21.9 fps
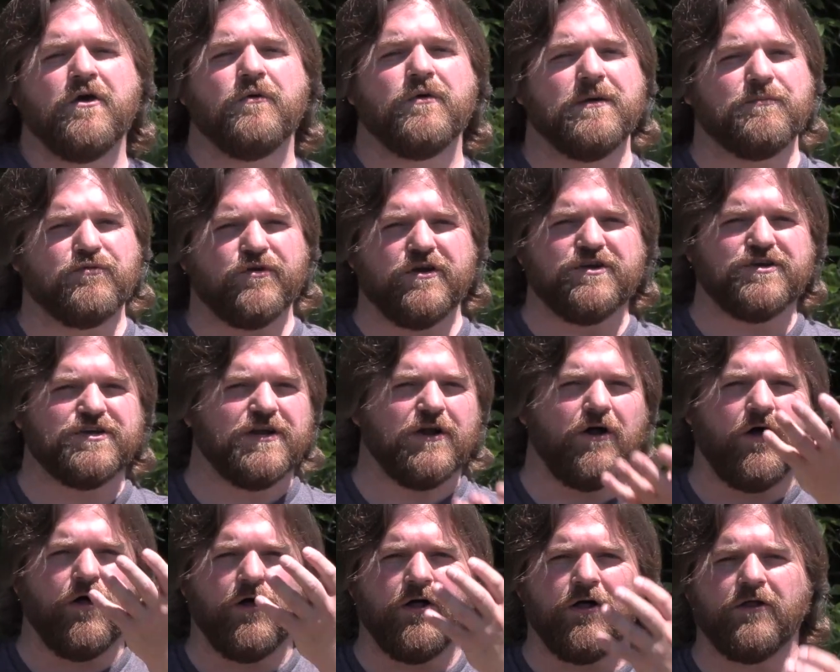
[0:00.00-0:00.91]
We appreciate
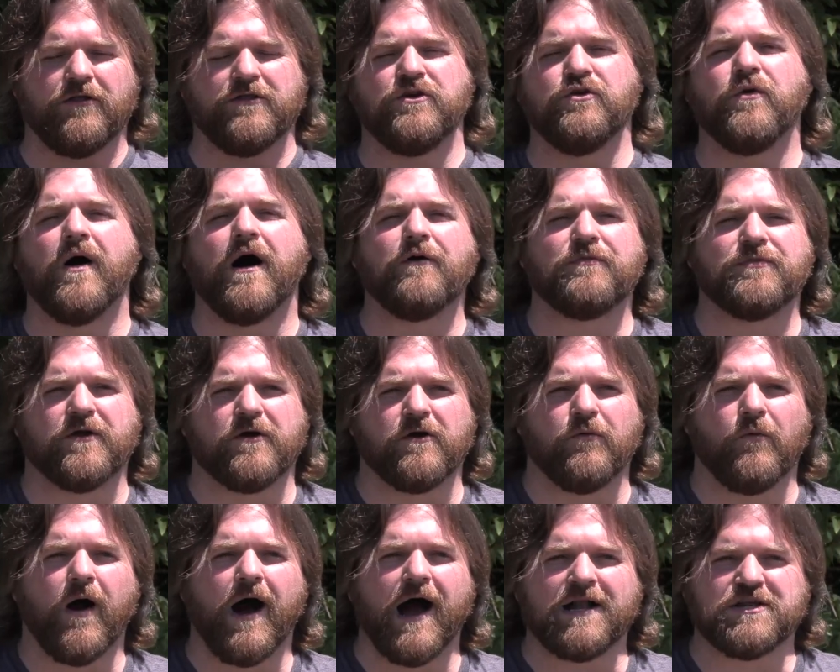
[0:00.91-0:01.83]
all you out
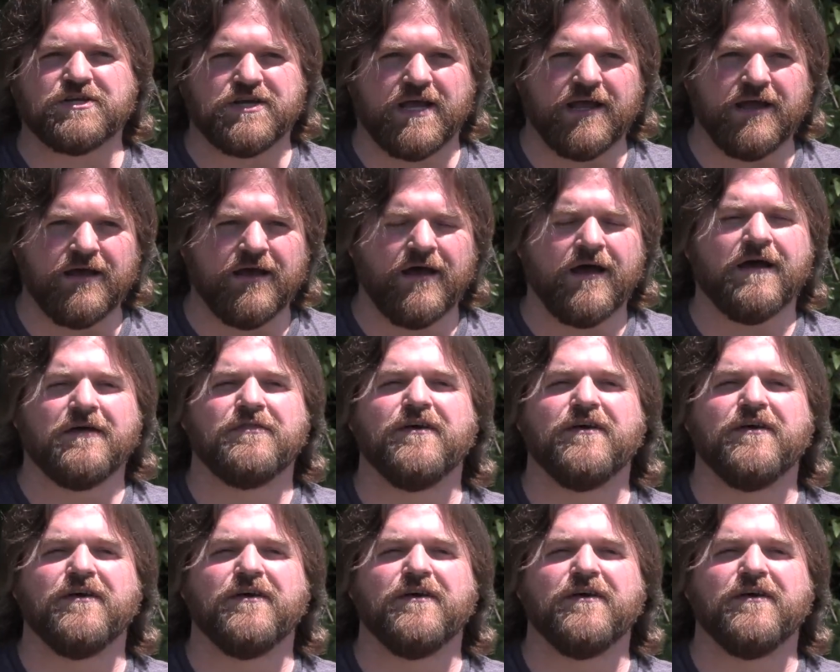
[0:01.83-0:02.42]
there watching.